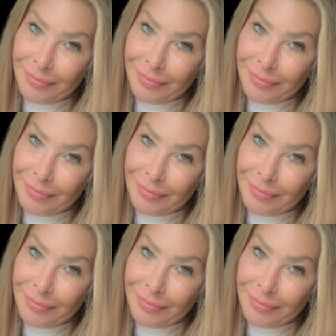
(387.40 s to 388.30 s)

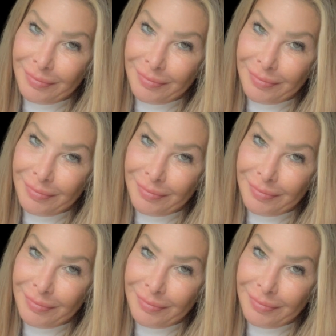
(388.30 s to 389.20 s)

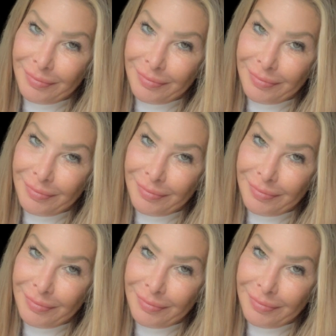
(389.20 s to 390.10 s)

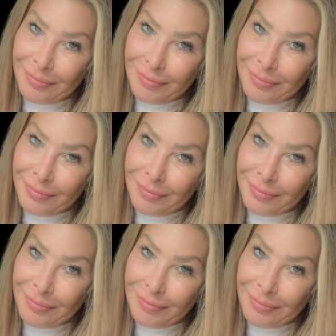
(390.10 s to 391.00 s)

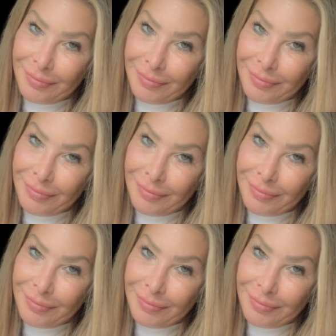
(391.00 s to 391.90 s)

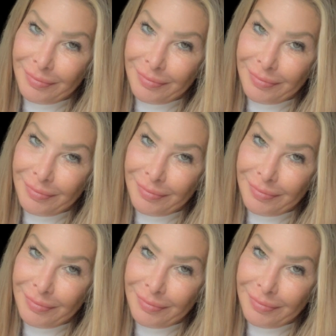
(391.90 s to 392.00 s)
[no speech]